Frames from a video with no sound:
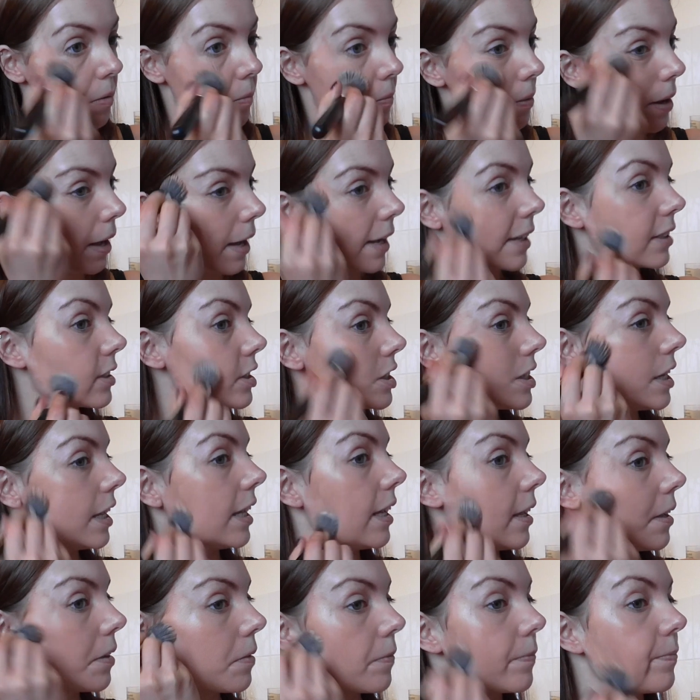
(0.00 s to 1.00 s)
But
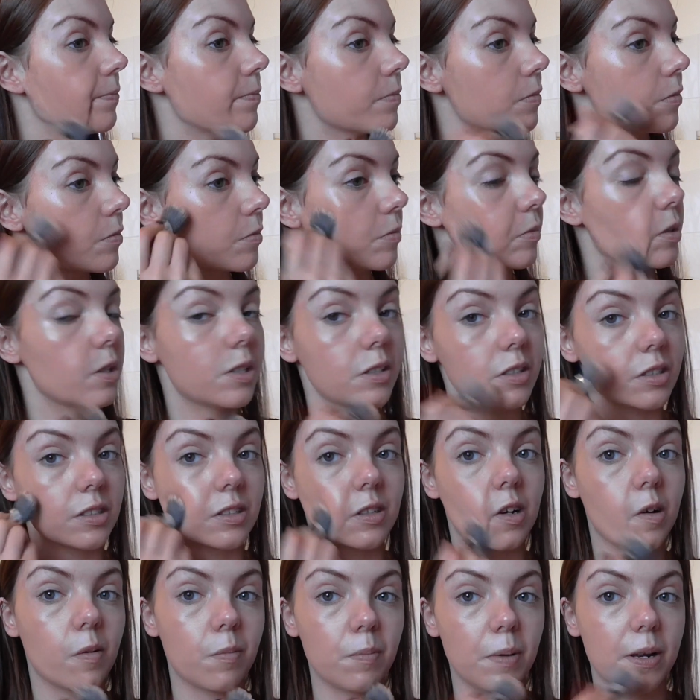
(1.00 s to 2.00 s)
actually, when you
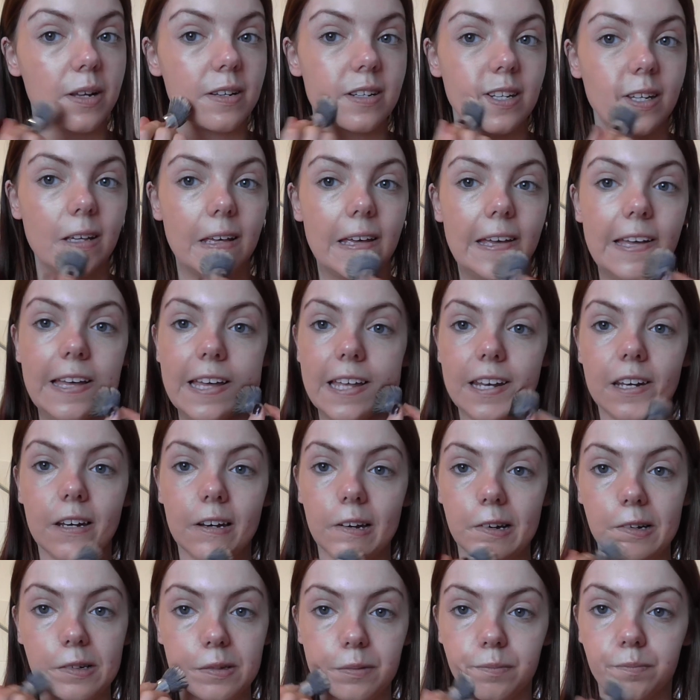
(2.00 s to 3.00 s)
start blending it
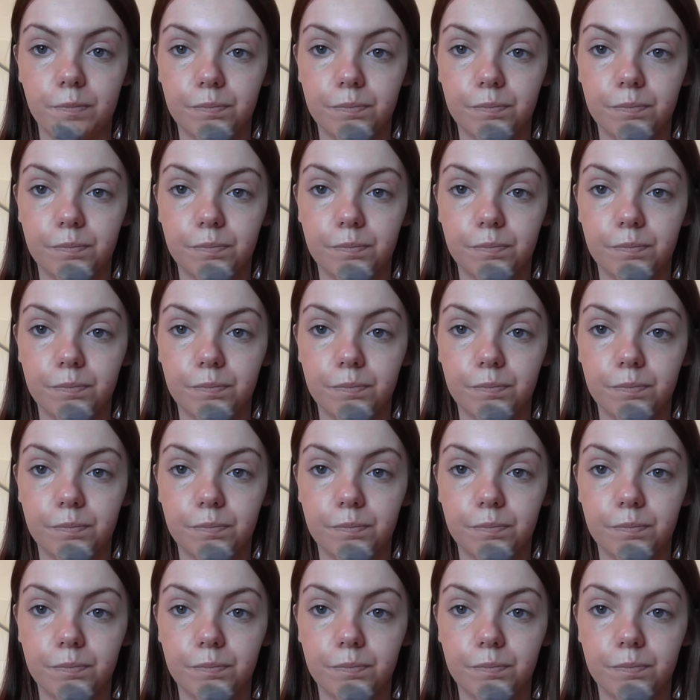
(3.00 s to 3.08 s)
in,